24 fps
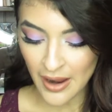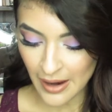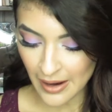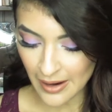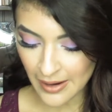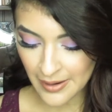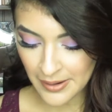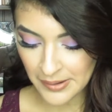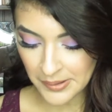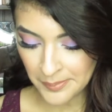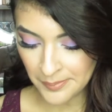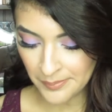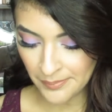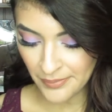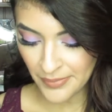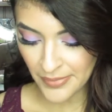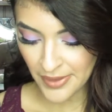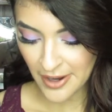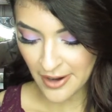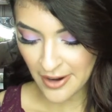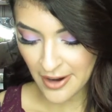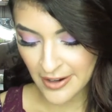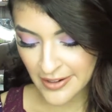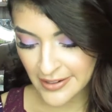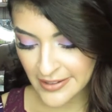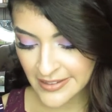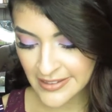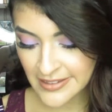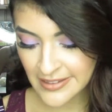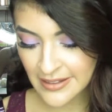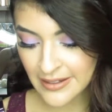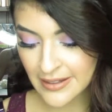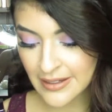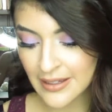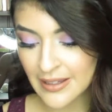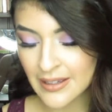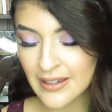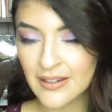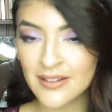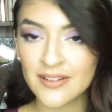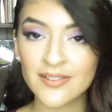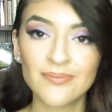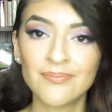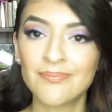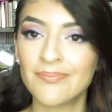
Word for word: Um, honestly,